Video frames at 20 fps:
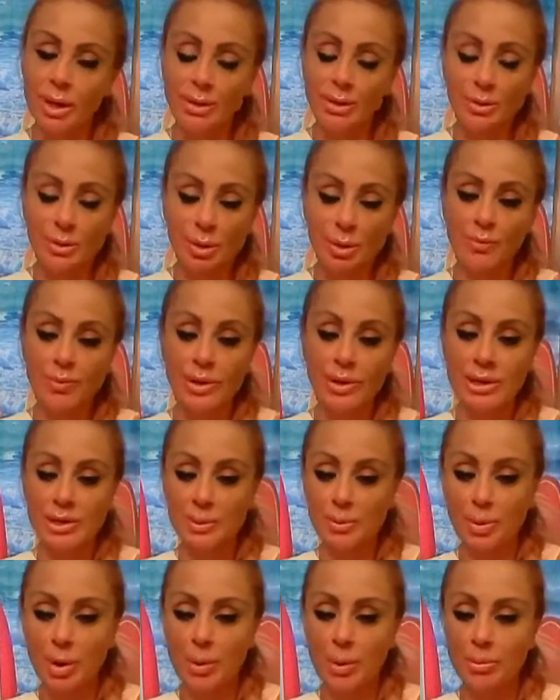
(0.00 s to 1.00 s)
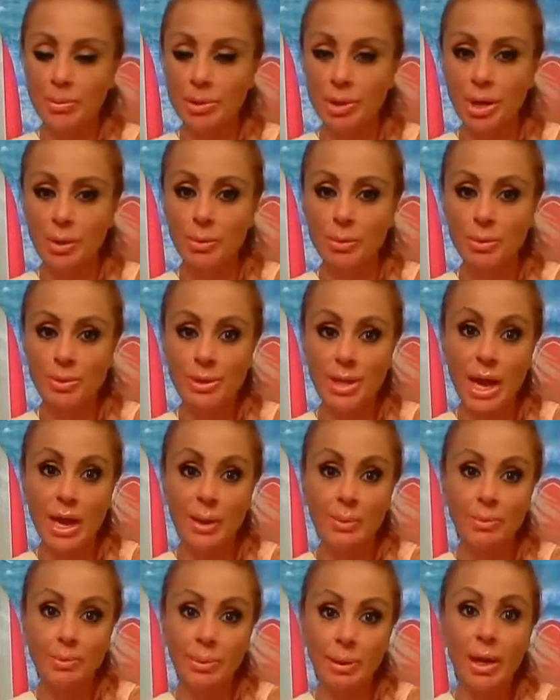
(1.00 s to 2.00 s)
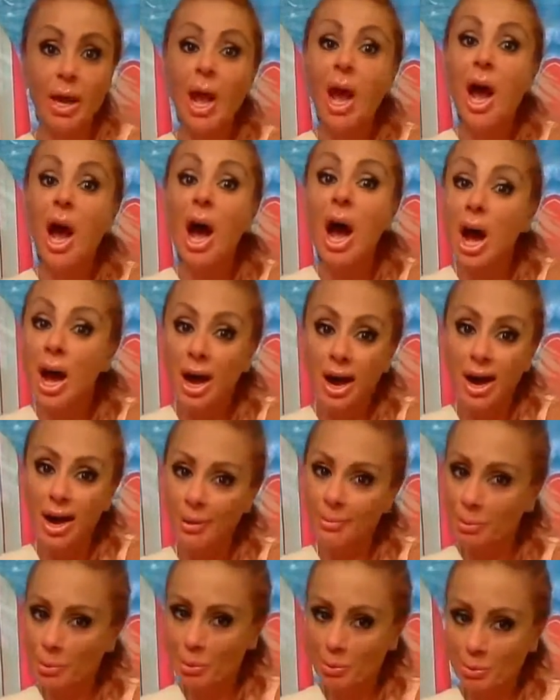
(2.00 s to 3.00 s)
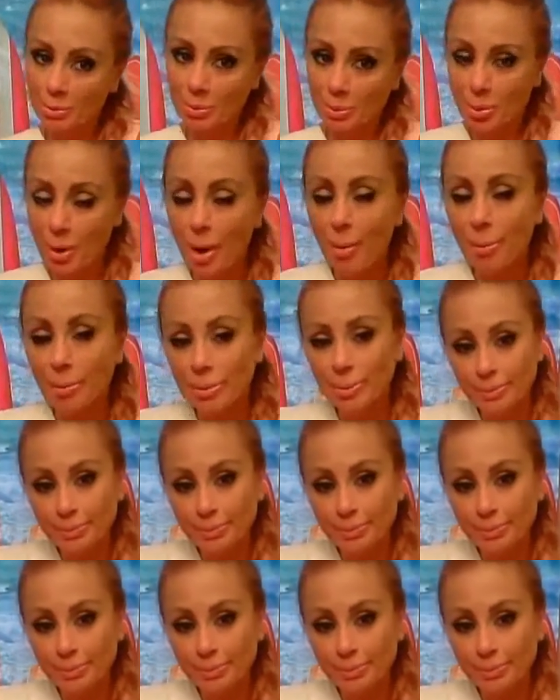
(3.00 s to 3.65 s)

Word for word: I don't know if he has a problem or not with that. But I'm the one with the problem.